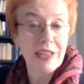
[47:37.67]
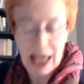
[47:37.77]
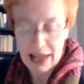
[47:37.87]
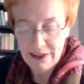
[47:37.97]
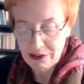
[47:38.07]
the
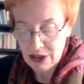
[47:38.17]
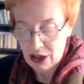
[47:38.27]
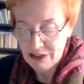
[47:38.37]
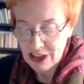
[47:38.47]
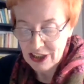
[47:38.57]
category
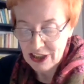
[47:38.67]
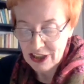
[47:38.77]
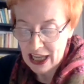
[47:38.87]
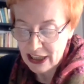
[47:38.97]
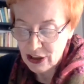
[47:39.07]
of the
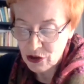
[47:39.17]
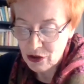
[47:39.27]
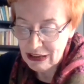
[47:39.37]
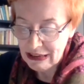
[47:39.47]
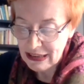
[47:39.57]

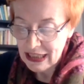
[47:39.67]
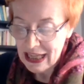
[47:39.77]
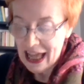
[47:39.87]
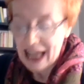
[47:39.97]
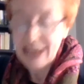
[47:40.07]
actual,
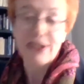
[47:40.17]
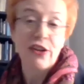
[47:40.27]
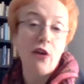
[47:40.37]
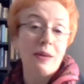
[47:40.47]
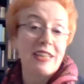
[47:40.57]
and
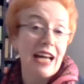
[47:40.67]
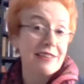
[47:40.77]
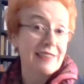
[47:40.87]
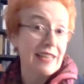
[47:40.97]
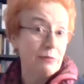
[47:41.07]
nobody
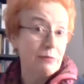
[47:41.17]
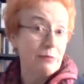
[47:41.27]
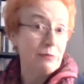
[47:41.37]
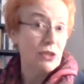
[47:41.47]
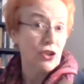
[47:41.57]
else than
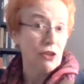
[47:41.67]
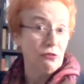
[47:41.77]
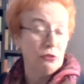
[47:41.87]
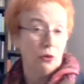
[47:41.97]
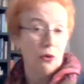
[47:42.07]
Michel
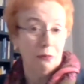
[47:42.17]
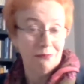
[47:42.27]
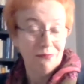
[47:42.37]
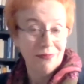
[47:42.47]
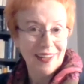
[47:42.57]
Foucault.
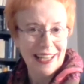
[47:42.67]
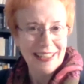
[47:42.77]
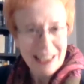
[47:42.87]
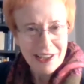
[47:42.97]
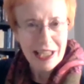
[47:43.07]
And
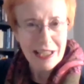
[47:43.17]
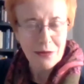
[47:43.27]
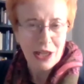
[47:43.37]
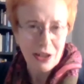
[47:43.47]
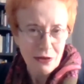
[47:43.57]
here again, we
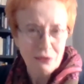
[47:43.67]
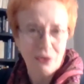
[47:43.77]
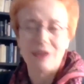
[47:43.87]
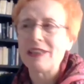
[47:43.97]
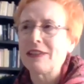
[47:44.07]
are
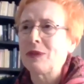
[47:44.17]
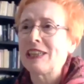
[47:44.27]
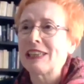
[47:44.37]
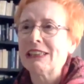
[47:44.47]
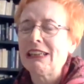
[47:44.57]
confronted with
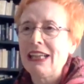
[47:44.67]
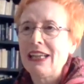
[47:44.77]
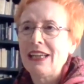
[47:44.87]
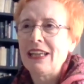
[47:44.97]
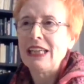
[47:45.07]
this
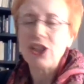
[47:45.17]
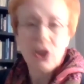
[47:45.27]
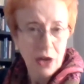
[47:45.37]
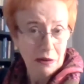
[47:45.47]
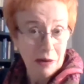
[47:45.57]
issue
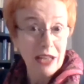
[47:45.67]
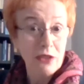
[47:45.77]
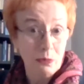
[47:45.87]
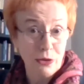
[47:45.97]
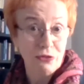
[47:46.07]
I'd like to
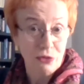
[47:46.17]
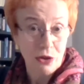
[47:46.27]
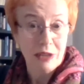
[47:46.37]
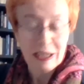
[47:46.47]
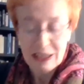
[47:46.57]
put
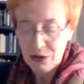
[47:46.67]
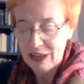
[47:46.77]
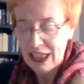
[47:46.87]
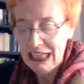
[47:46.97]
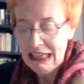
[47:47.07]
forward
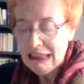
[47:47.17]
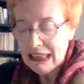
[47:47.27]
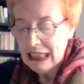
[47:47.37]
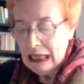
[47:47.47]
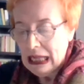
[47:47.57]
today,
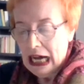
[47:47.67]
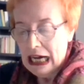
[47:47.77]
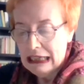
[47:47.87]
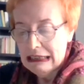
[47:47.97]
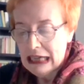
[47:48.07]

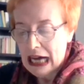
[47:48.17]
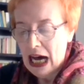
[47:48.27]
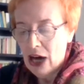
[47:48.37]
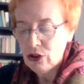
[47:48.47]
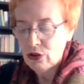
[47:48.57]

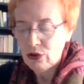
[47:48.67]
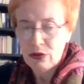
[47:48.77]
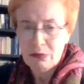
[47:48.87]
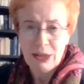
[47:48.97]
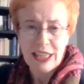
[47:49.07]
how
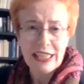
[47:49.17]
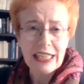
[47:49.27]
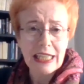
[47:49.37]
to bring